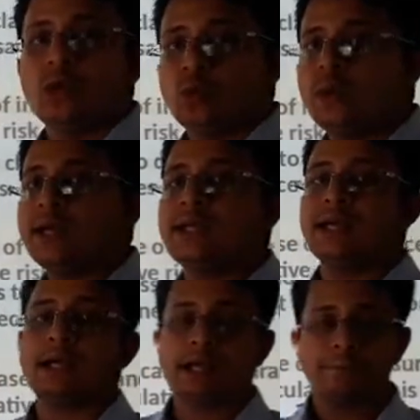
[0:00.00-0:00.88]
where
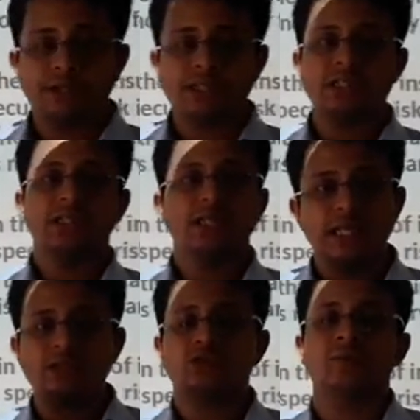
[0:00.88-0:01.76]
the compensation
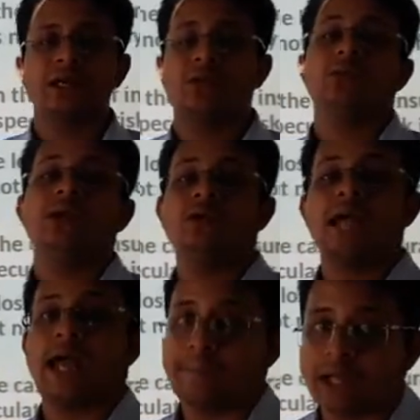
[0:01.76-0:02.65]
needs to pay without
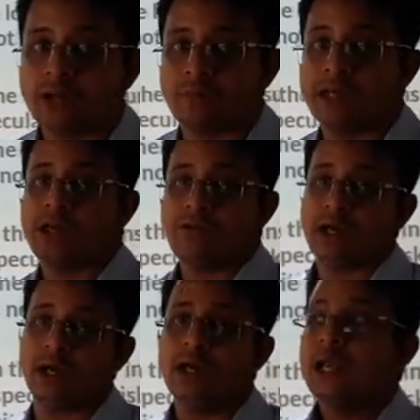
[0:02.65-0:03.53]
the happening of an event.